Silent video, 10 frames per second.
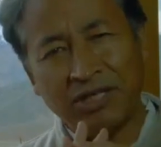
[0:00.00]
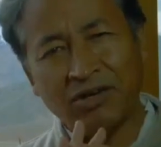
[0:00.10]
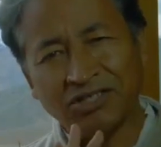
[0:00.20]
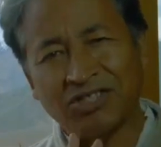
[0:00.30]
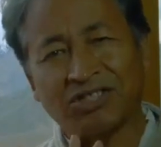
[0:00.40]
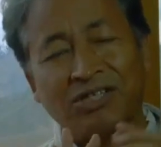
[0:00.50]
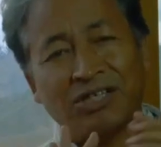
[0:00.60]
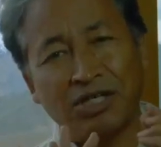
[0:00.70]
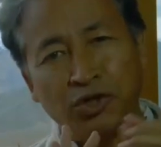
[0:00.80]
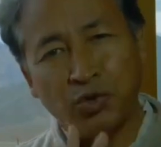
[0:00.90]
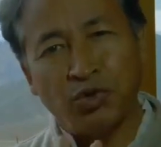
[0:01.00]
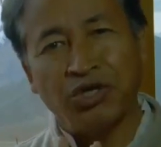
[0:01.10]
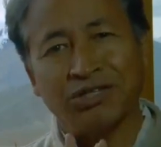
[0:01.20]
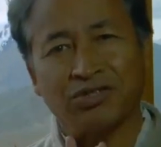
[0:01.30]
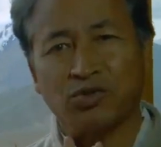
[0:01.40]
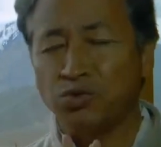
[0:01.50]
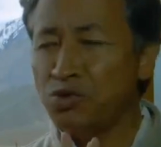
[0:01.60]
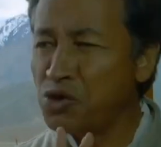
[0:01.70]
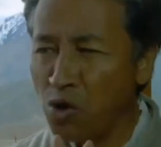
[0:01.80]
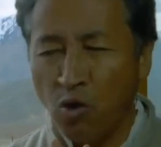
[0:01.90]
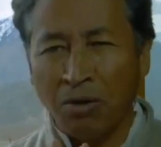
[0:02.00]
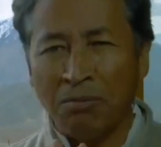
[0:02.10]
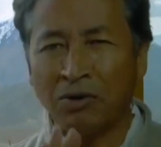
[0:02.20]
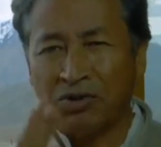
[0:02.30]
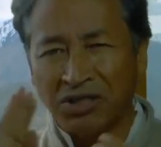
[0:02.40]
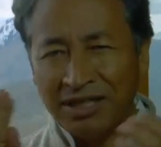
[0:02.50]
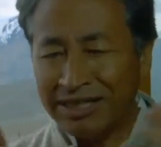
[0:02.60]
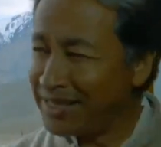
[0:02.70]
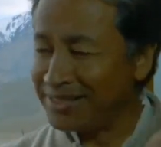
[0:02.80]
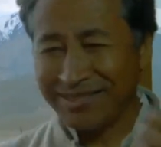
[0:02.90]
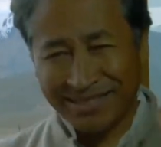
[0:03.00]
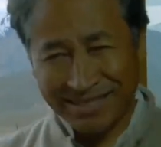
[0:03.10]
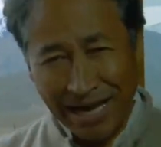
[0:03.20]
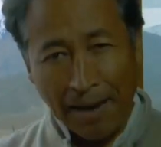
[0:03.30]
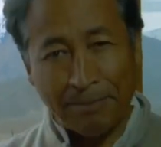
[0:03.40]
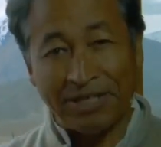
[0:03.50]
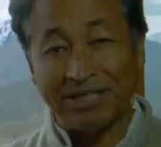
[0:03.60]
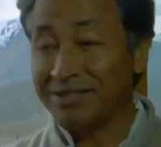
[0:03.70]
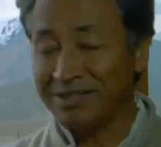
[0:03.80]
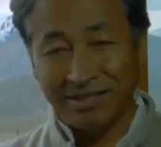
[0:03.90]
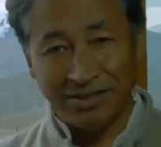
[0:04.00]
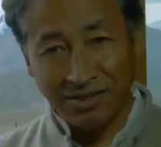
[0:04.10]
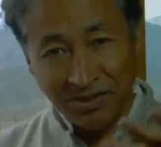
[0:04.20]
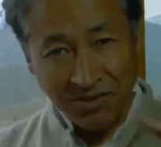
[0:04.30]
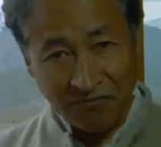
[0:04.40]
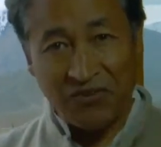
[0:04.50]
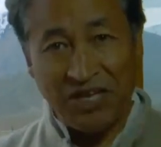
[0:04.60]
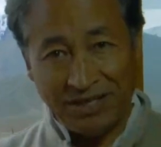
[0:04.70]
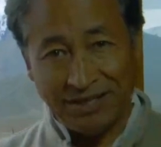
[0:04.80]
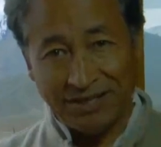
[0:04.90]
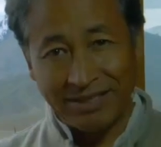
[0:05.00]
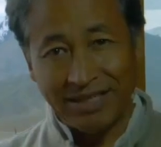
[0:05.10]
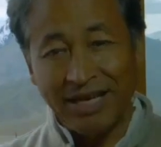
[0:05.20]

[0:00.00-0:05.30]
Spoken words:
constantly curious to know about the latest happenings in the field